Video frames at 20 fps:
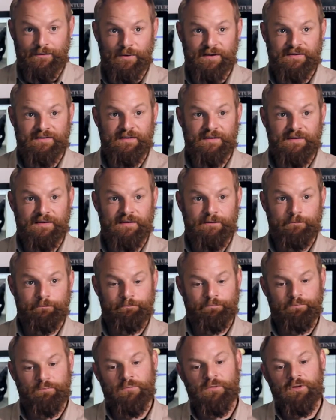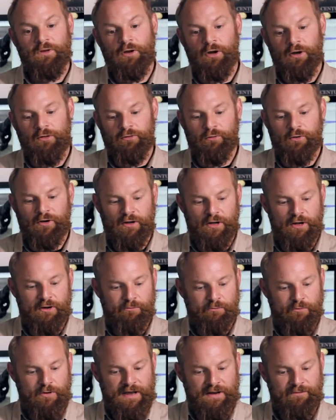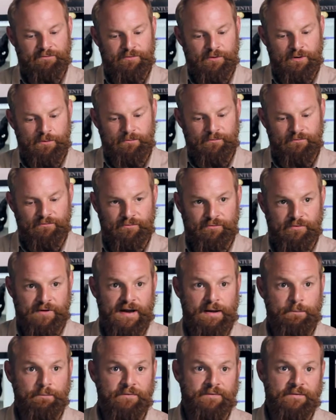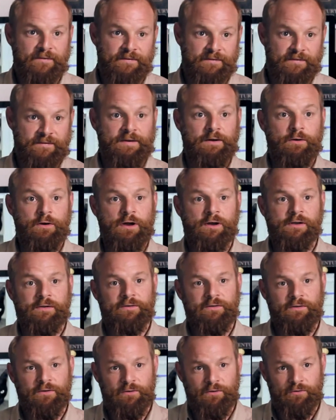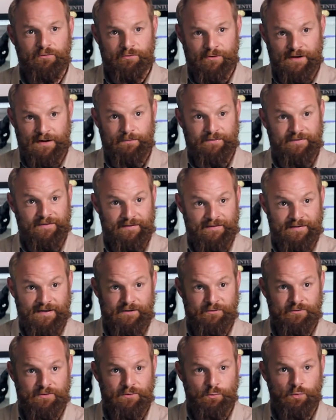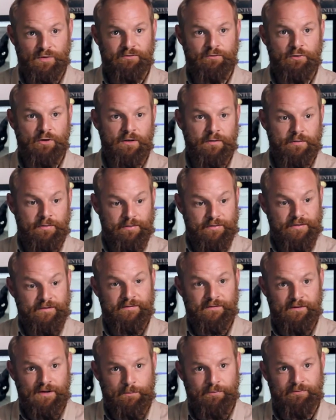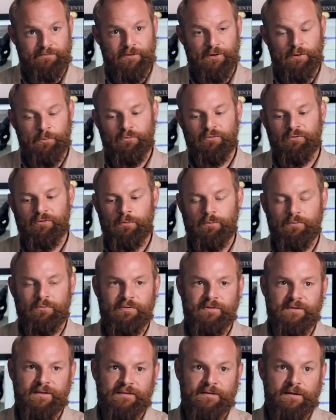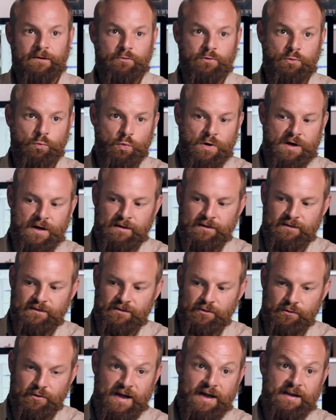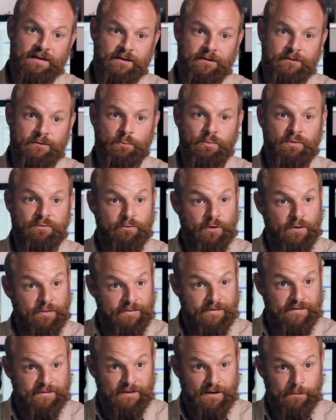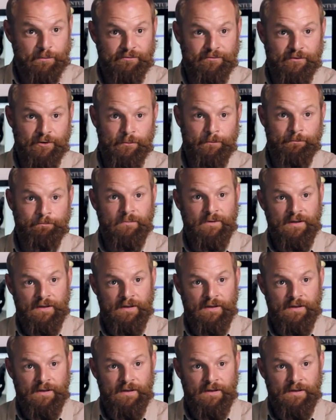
to actually go through and go, right, from frames 0 to frame 600 we've got this type of film, from 601 to 800 we've got this type of film,